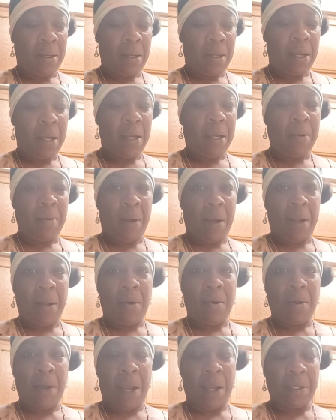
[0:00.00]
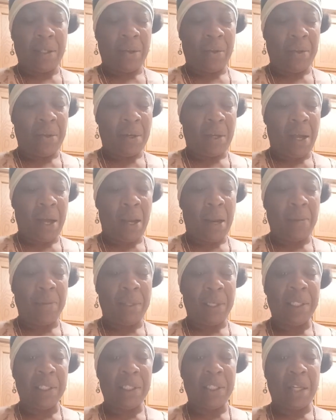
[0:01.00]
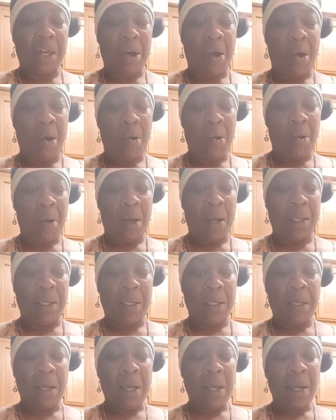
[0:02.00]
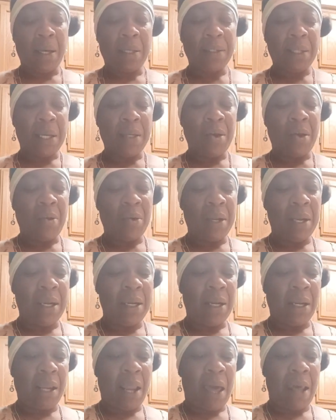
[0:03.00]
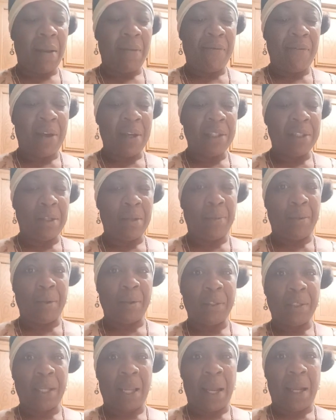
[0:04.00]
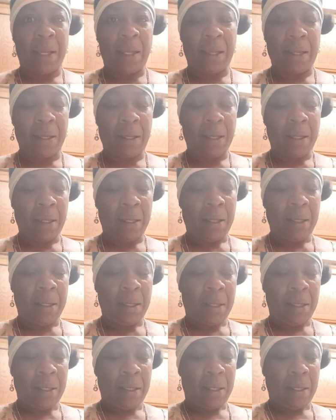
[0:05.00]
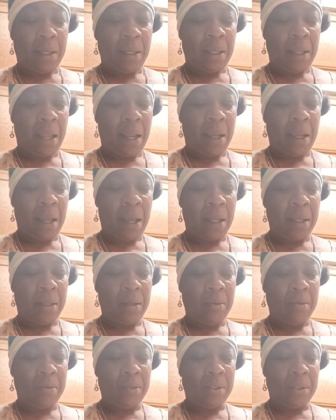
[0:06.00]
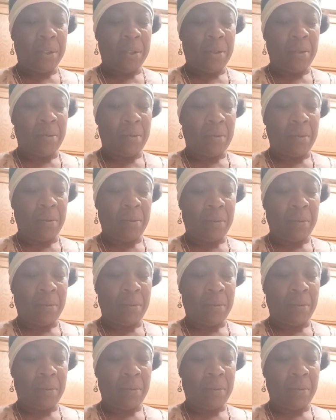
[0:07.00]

Anyway, okay, so they're cut up. This is a whole onion, because I don't eat a lot of vegetables like I used to.